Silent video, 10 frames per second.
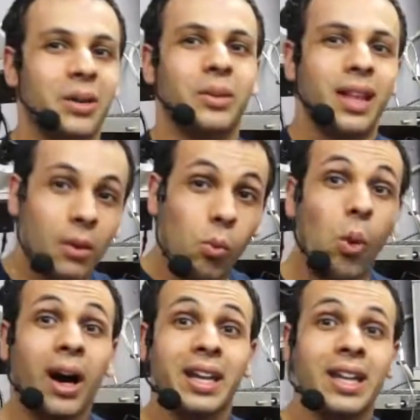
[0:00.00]
money when they
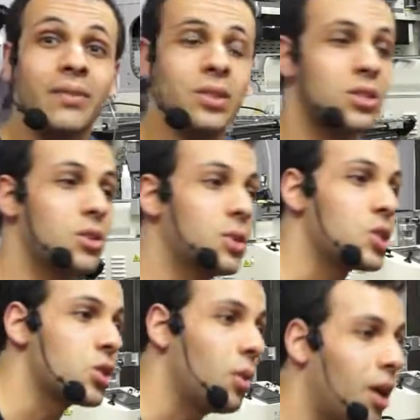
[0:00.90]
want to give it to you it
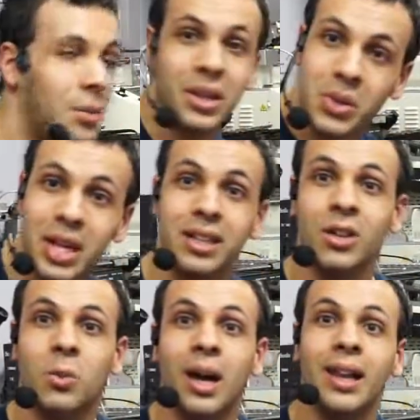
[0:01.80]
is so hard when they're taking
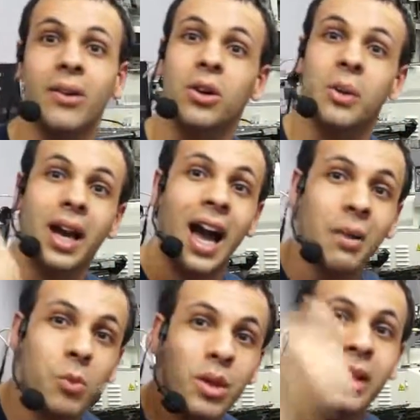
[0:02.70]
their wallet and going
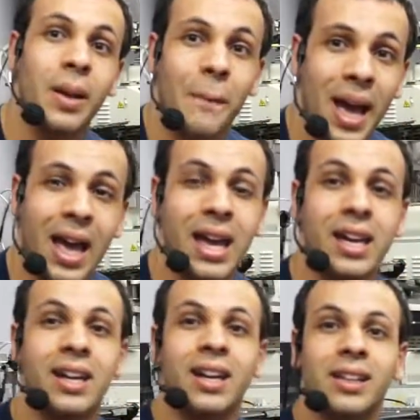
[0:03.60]
i'm willing to
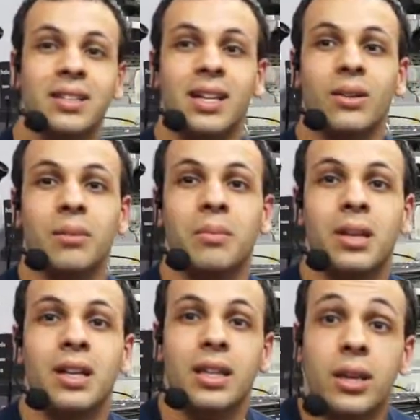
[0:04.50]
pay to tell them
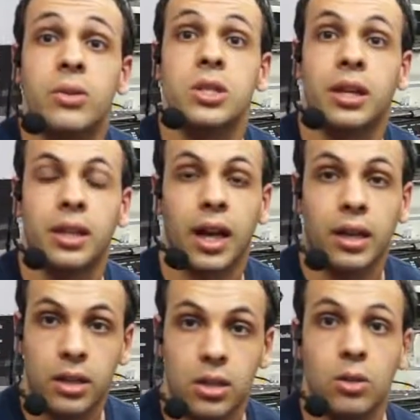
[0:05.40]
there's nothing
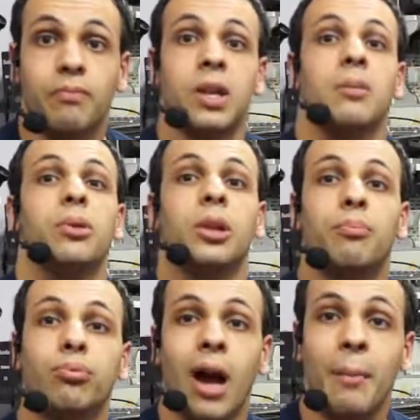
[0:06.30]
i can do but the
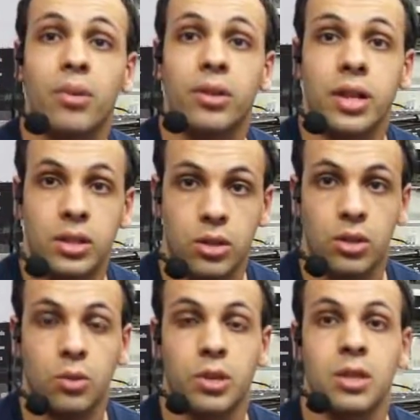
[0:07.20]
proper thing to
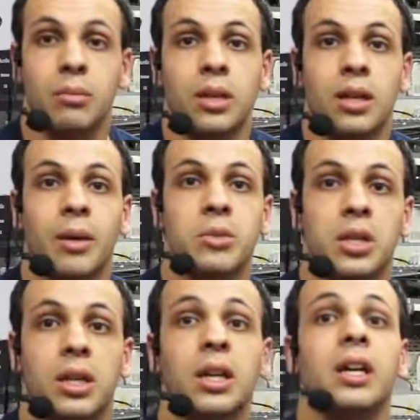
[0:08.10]
do when somebody
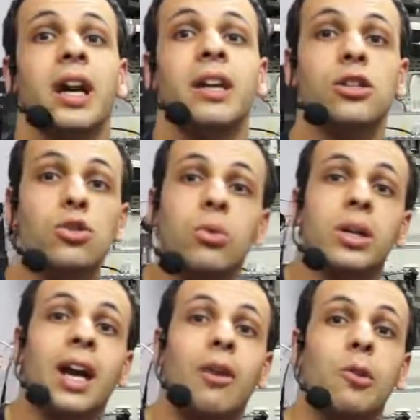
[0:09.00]
comes in and you
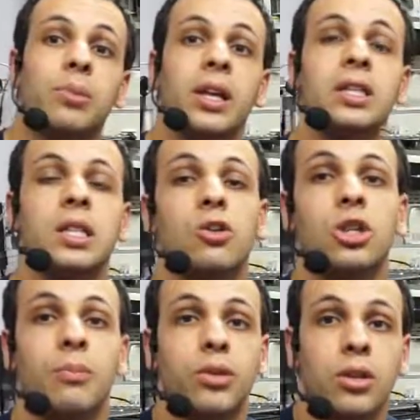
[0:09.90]
cannot replace their
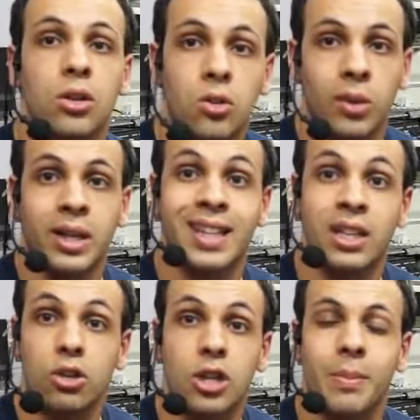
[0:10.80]
chip with a new one
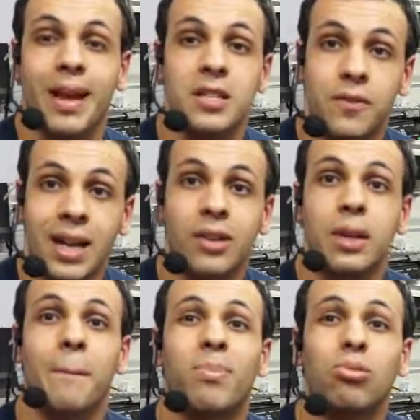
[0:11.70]
and their chip has
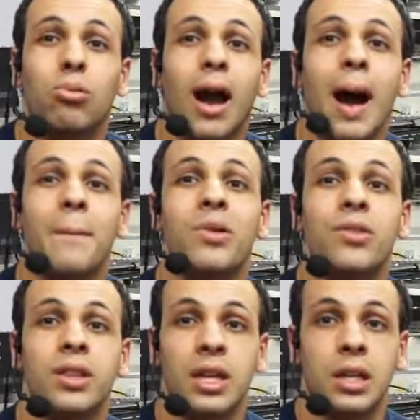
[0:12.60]
failed, the
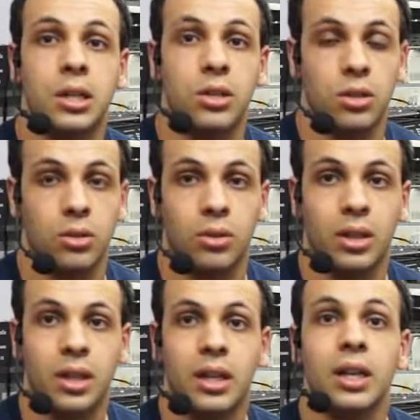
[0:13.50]
proper thing to do
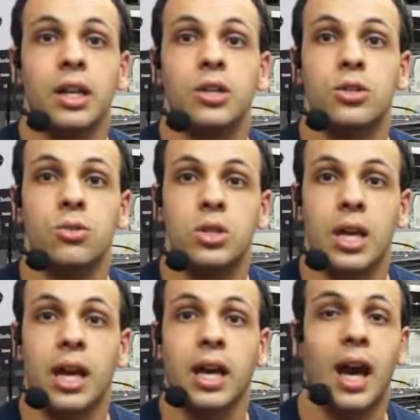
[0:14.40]
is to
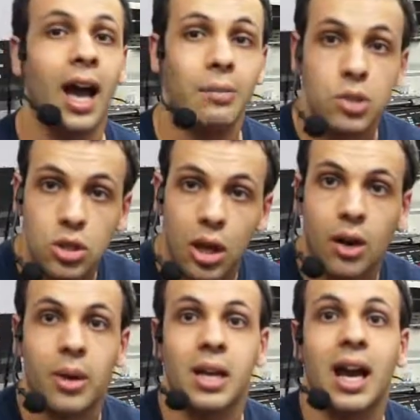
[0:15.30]
say, I'm
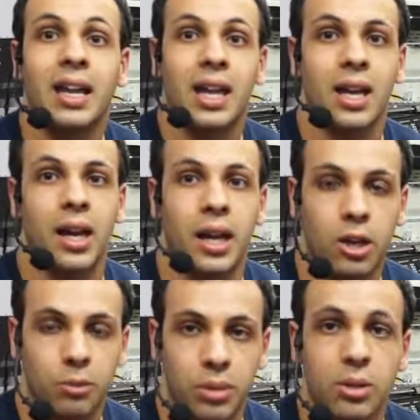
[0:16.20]
sorry, I cannot
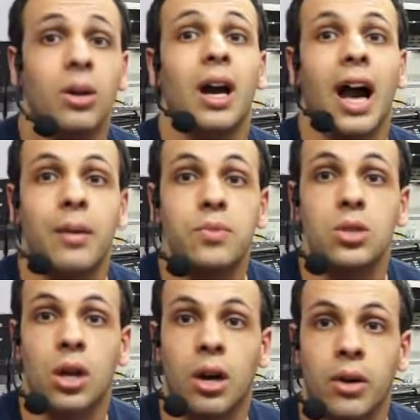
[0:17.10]
help you. I'm
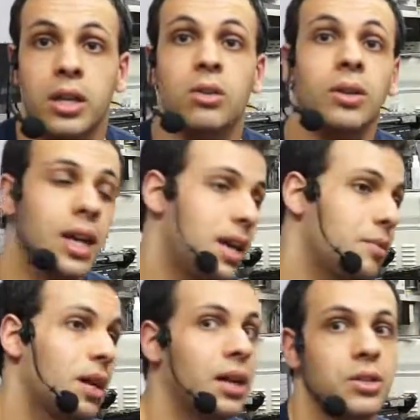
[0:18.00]
sorry, your
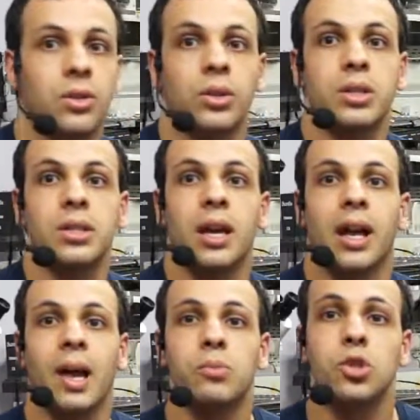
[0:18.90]
game console is
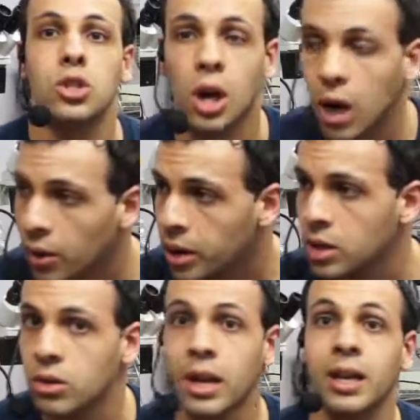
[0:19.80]
dead. I'm sorry,
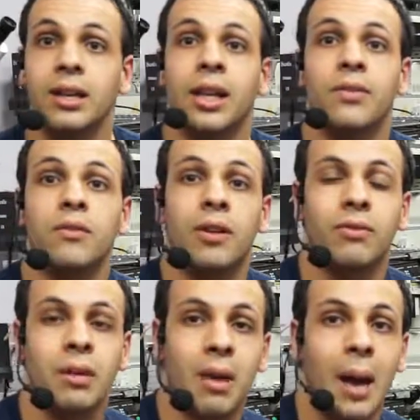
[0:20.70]
your
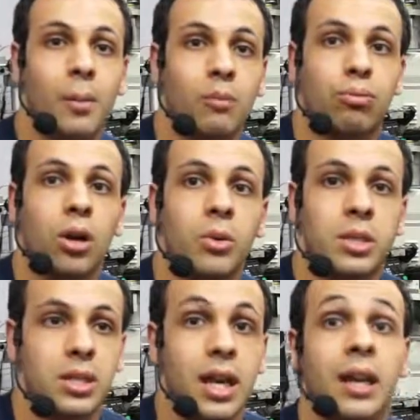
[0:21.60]
A1150 MacBook Pro
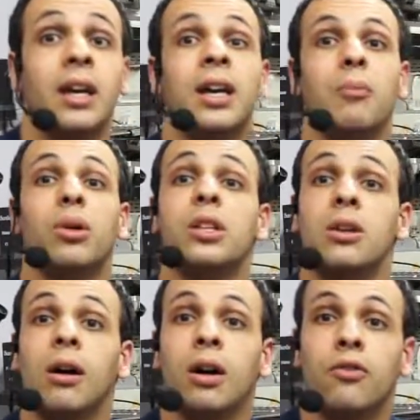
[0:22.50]
is dead. But it's
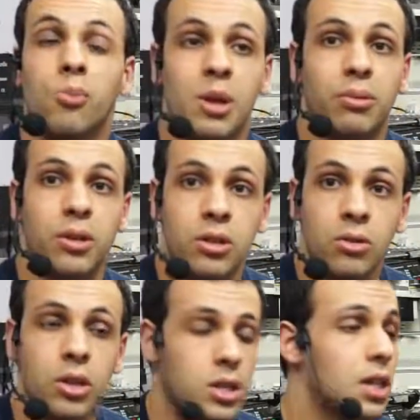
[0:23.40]
hard for people to
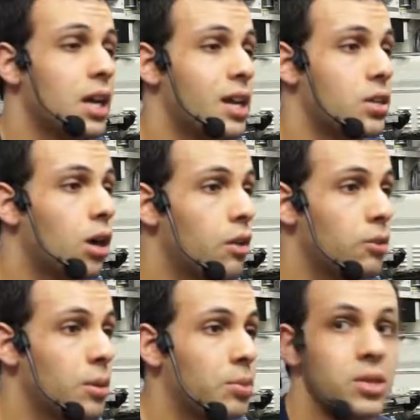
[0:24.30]
do this. It's
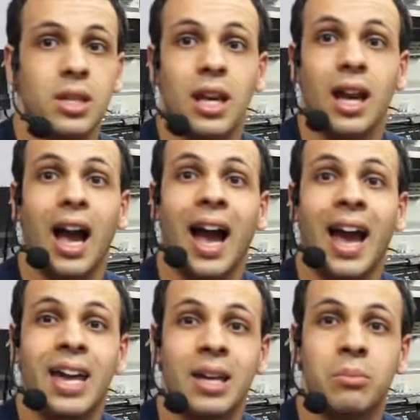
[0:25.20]
hard for people to say,
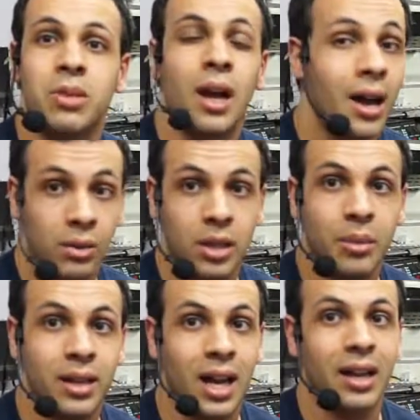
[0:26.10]
I am not only
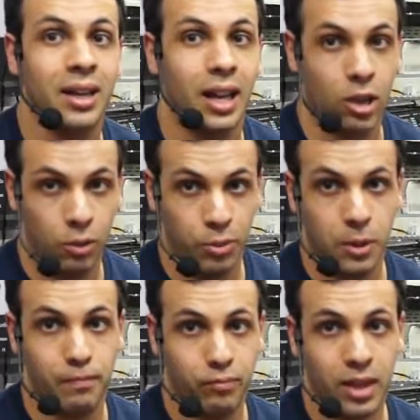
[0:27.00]
am I not going to help
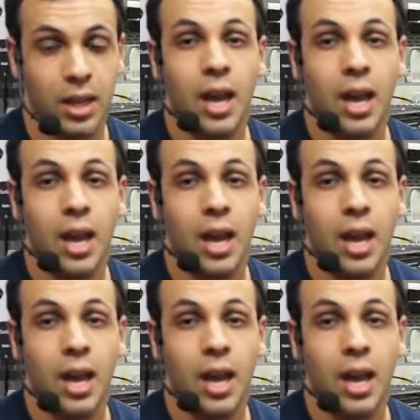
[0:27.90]
you,